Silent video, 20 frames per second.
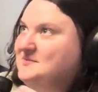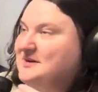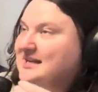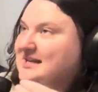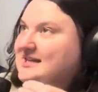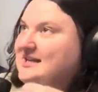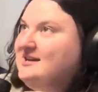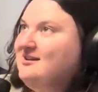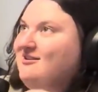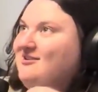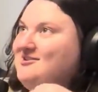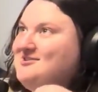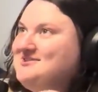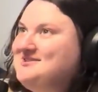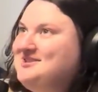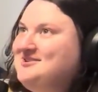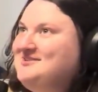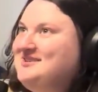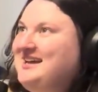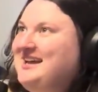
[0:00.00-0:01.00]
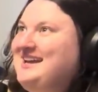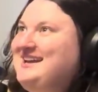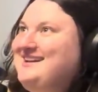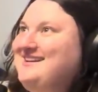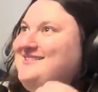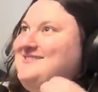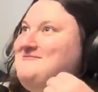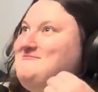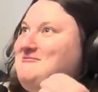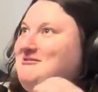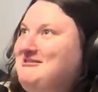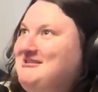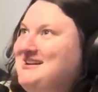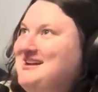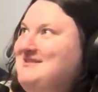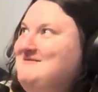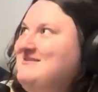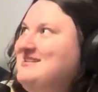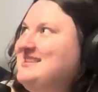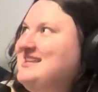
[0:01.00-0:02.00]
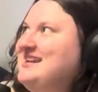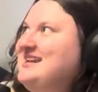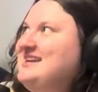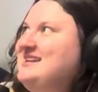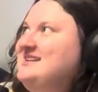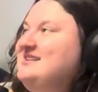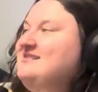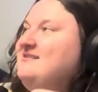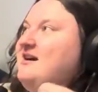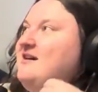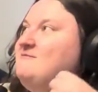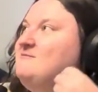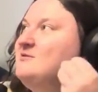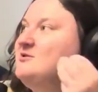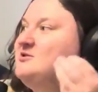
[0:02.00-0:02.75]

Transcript: But I think also like working with it and